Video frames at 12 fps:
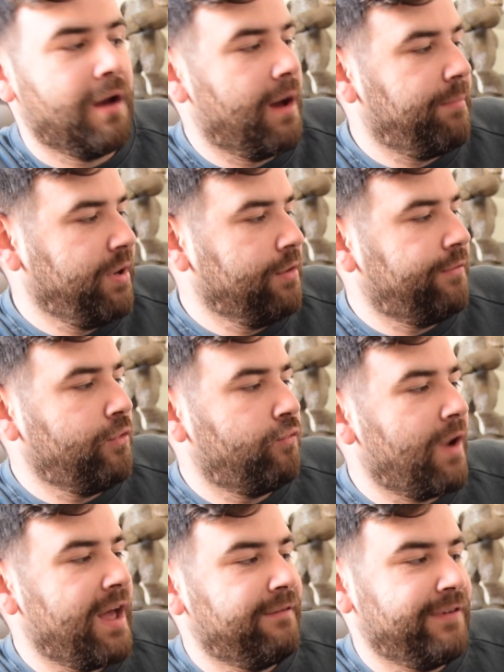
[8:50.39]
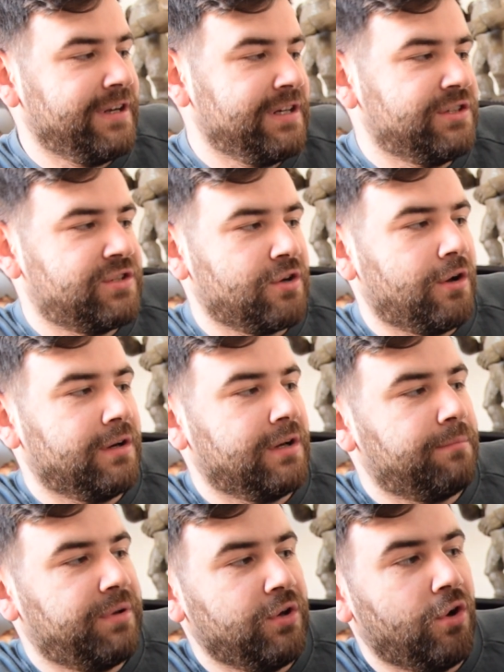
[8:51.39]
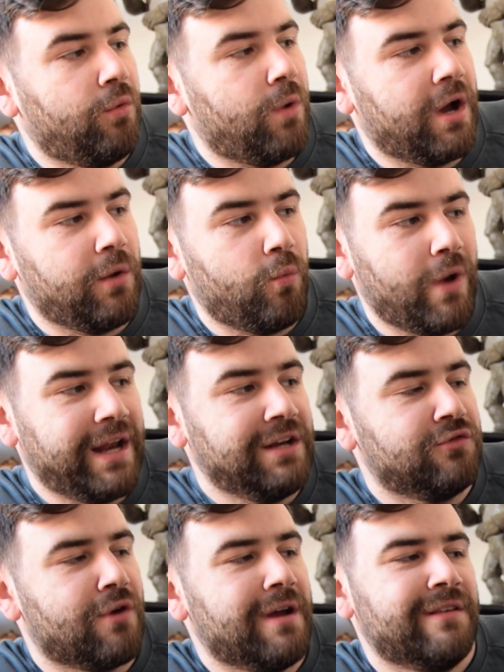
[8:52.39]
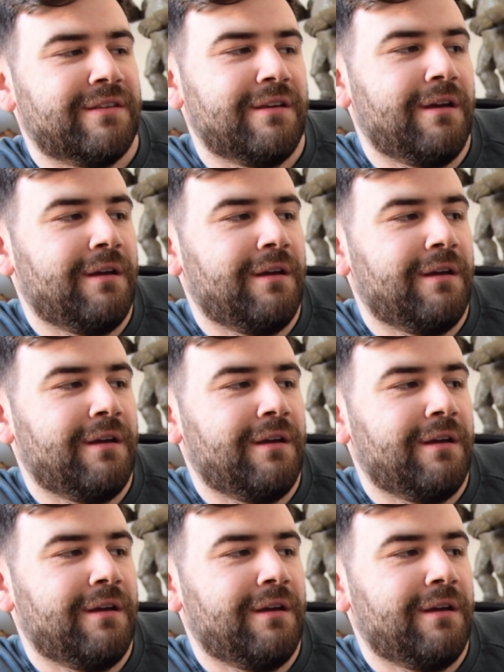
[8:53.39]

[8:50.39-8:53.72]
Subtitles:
a beautiful rare vintage doll in a pure white wedding dress.